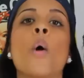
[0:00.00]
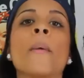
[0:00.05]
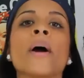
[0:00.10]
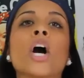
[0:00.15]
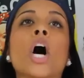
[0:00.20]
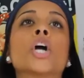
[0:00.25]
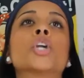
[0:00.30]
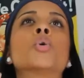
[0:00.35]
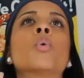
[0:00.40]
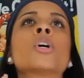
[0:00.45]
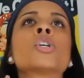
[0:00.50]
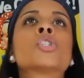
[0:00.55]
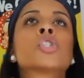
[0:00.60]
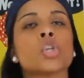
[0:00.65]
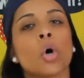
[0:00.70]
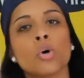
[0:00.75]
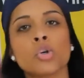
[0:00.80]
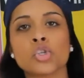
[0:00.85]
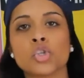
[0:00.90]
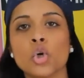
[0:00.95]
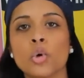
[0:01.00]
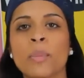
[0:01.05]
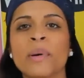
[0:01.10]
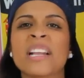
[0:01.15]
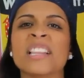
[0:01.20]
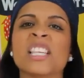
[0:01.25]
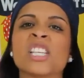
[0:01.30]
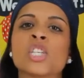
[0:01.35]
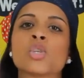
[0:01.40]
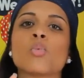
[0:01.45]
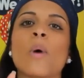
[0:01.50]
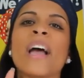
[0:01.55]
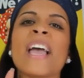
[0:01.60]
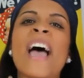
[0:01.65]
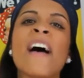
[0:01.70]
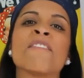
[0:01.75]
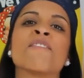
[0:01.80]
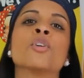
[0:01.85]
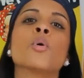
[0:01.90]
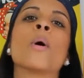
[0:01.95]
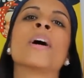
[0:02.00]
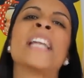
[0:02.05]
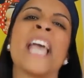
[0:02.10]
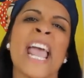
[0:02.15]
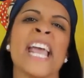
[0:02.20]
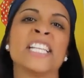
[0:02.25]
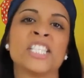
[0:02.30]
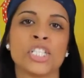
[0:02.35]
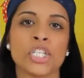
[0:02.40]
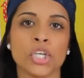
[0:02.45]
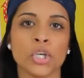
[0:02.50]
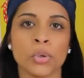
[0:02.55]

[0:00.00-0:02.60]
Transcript: Oh my God, you are so stupid, and this is why everyone hates